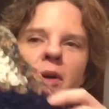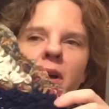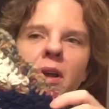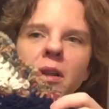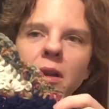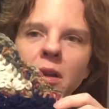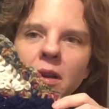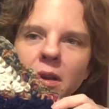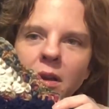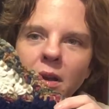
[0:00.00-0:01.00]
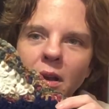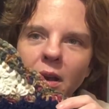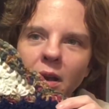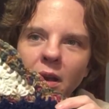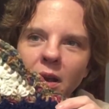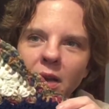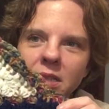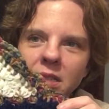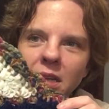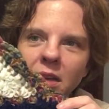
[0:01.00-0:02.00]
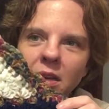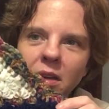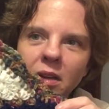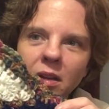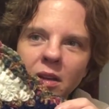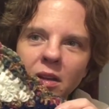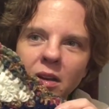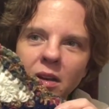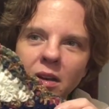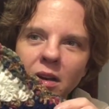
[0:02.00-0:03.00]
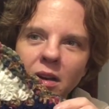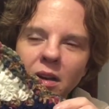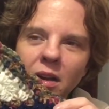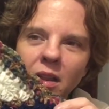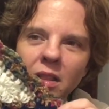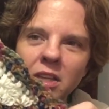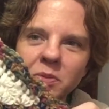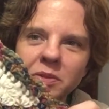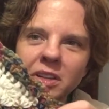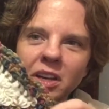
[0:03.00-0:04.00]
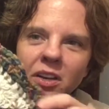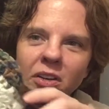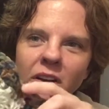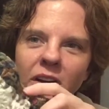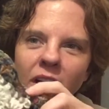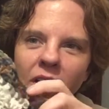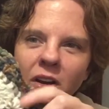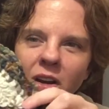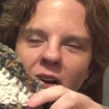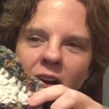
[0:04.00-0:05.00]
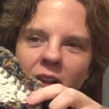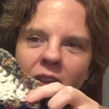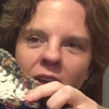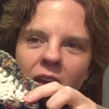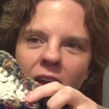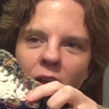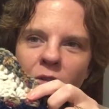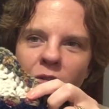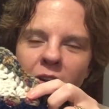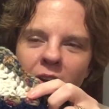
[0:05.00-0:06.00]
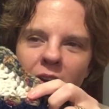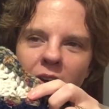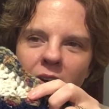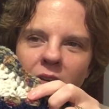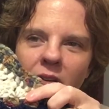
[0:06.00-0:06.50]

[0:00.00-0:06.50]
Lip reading: one I did in this particular color, and then I alternated it